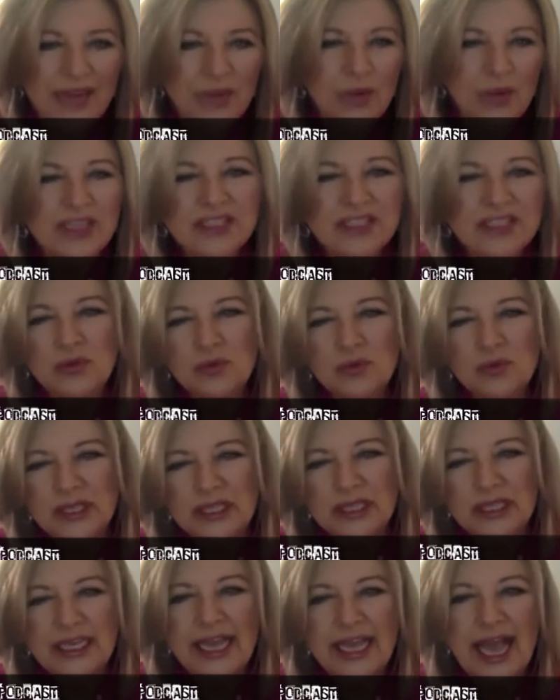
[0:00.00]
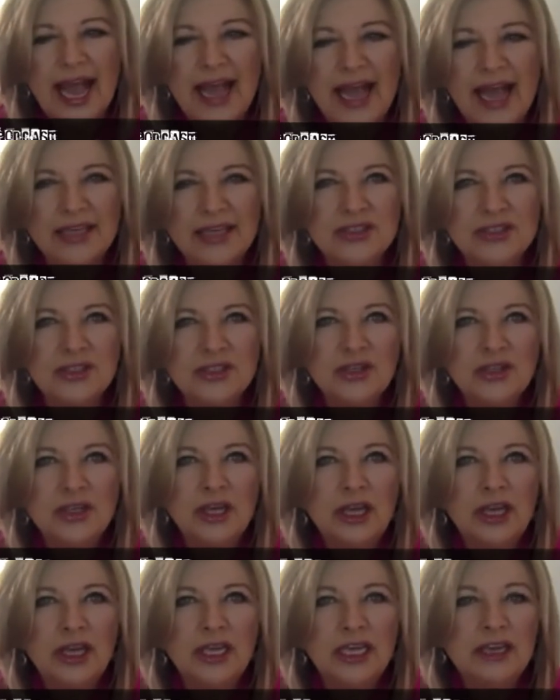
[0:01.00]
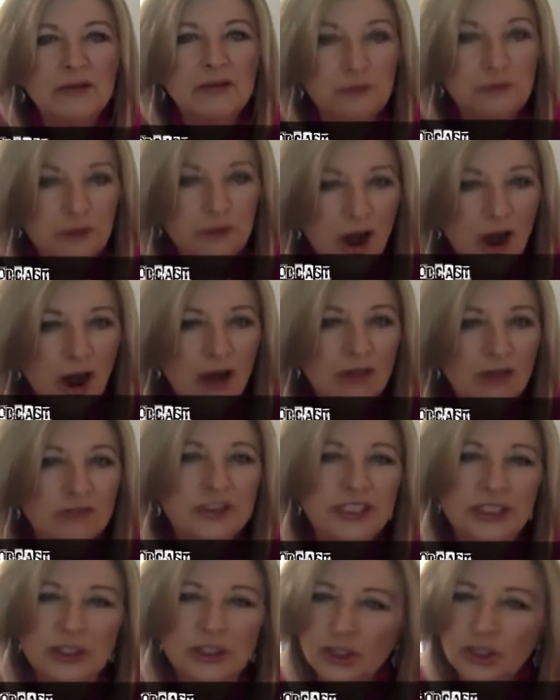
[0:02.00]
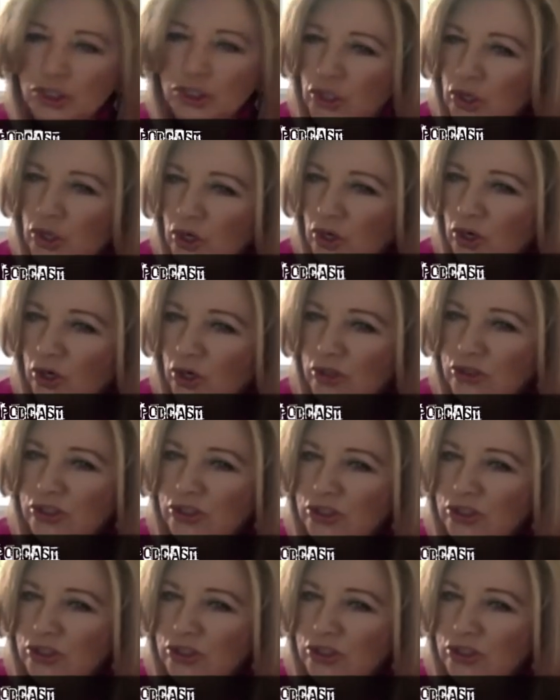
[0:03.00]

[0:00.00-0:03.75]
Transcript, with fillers: wasn't really as involved in church.